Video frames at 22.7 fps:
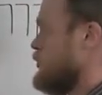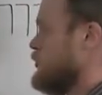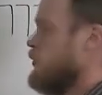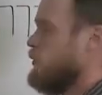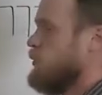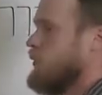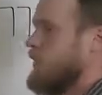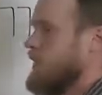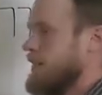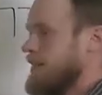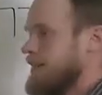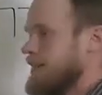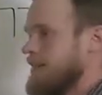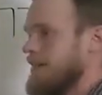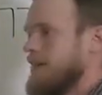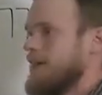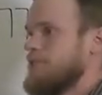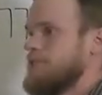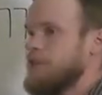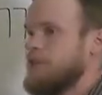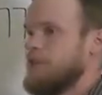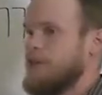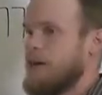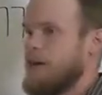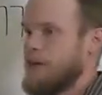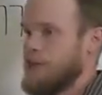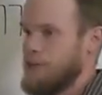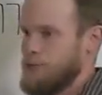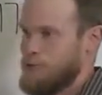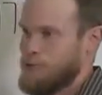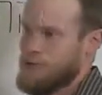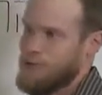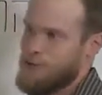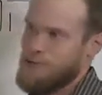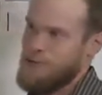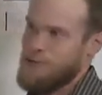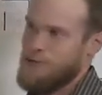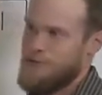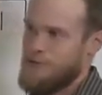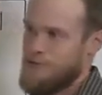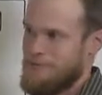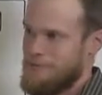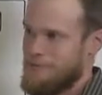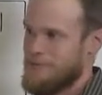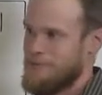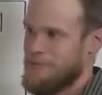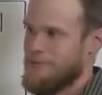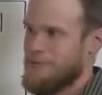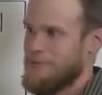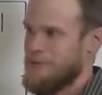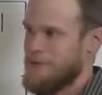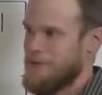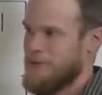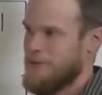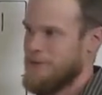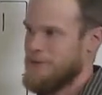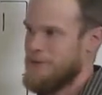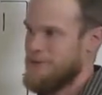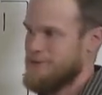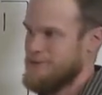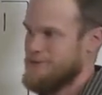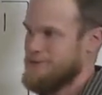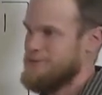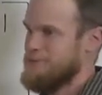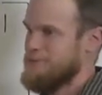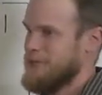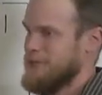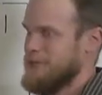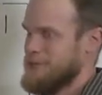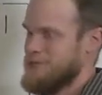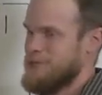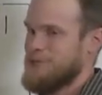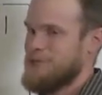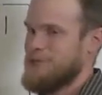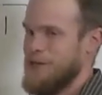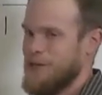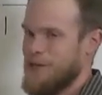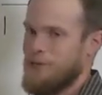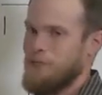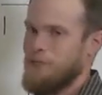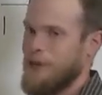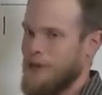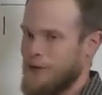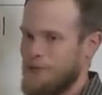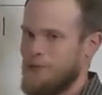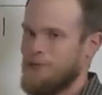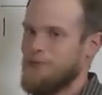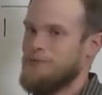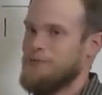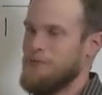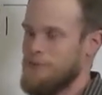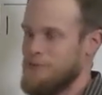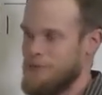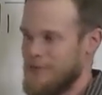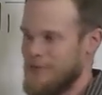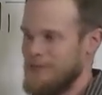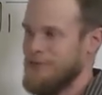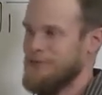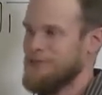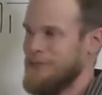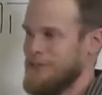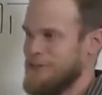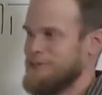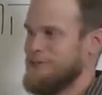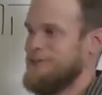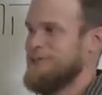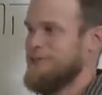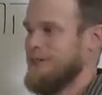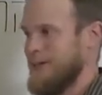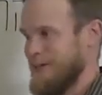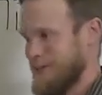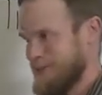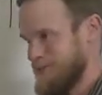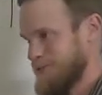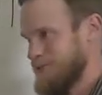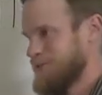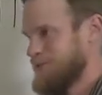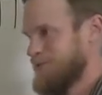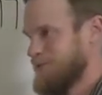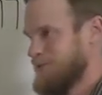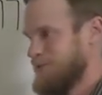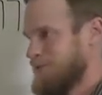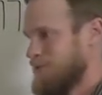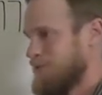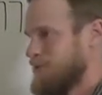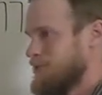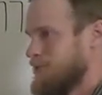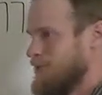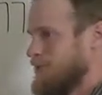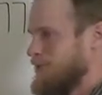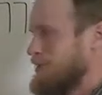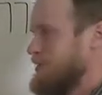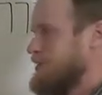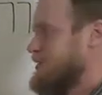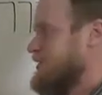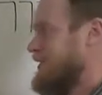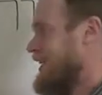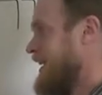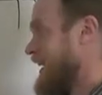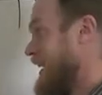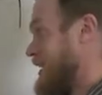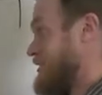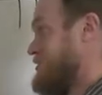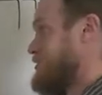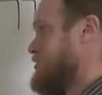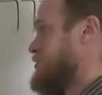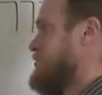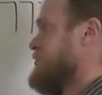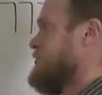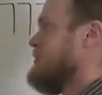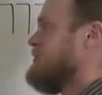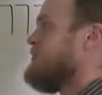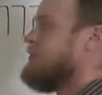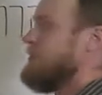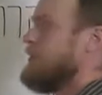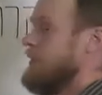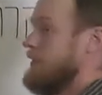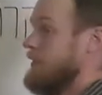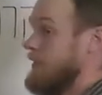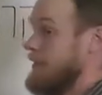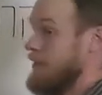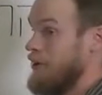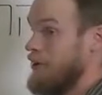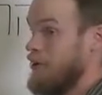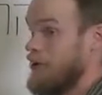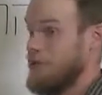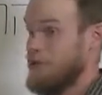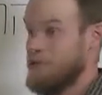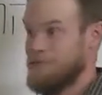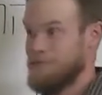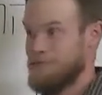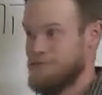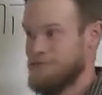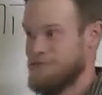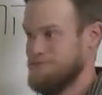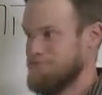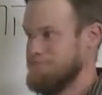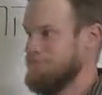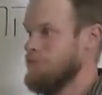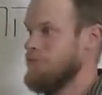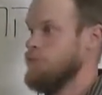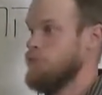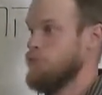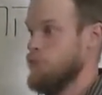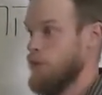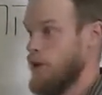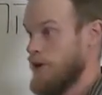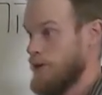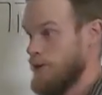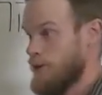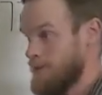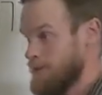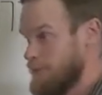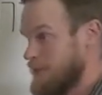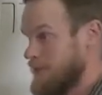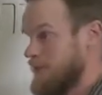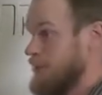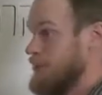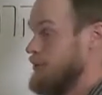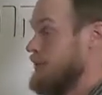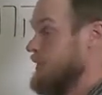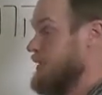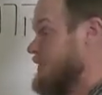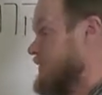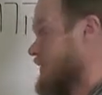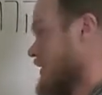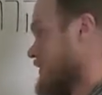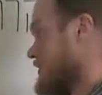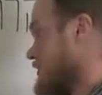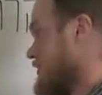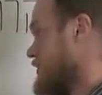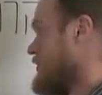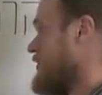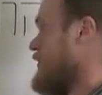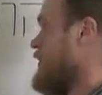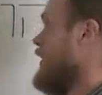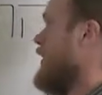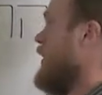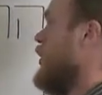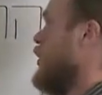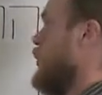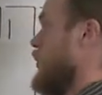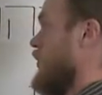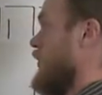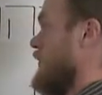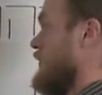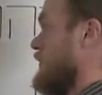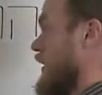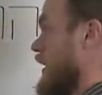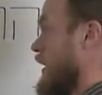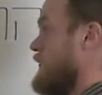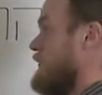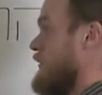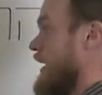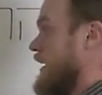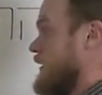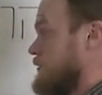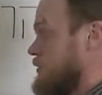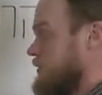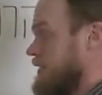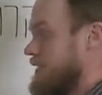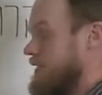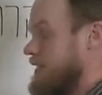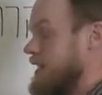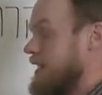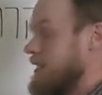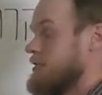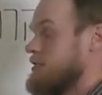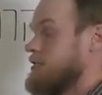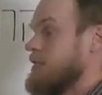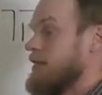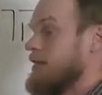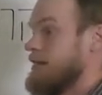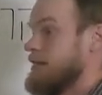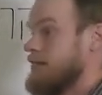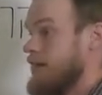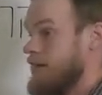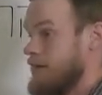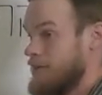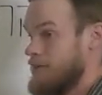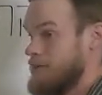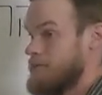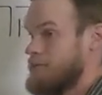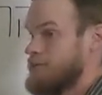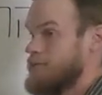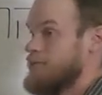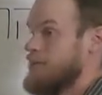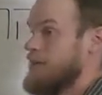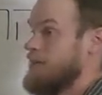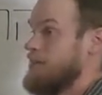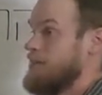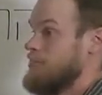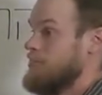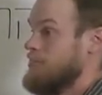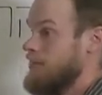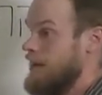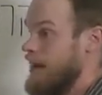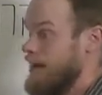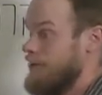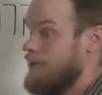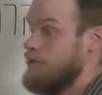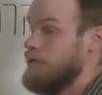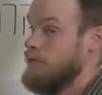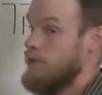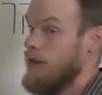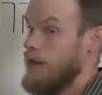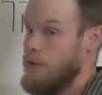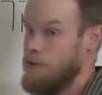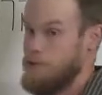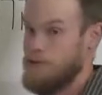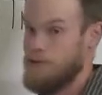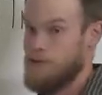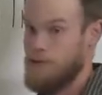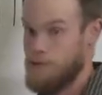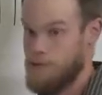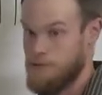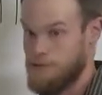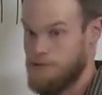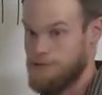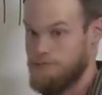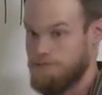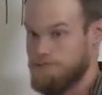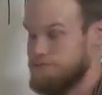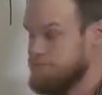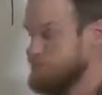a shuruk in it, it has a dagish, because the second radical of the PL takes a dagish. So this is a case, they are rare, but they do exist, where a vav actually takes a dagish and it's not a vowel symbol.